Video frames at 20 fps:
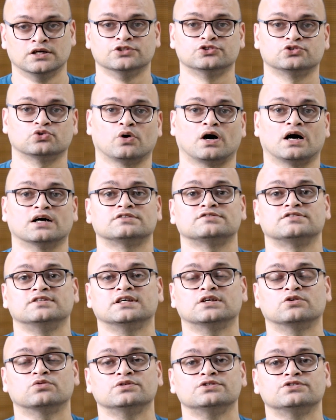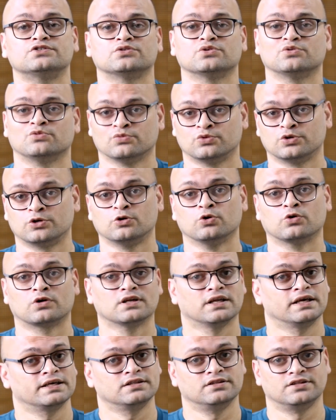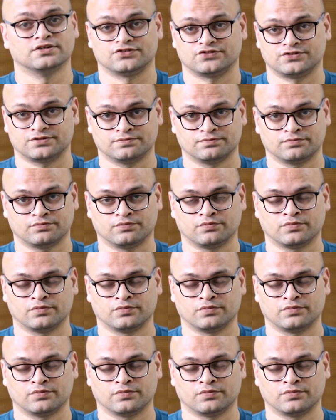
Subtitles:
So our sequence would look like this.